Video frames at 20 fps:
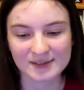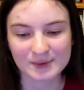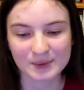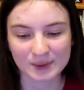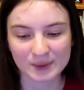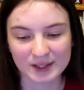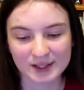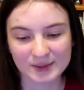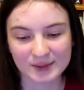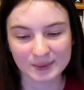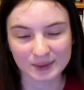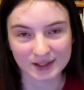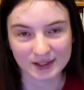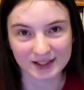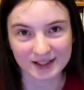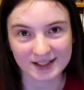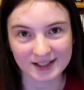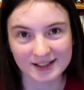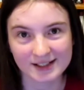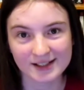
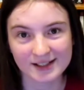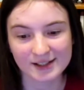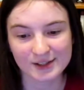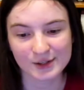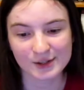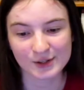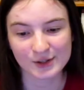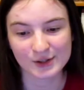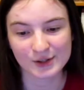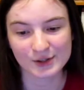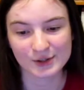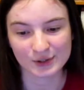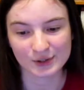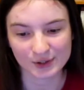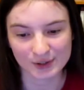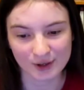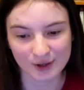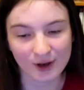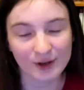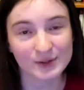2020,
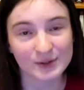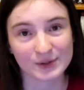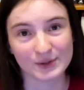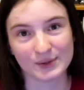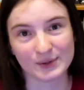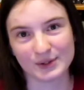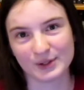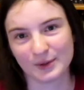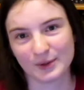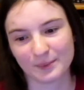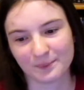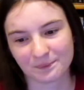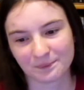should also do.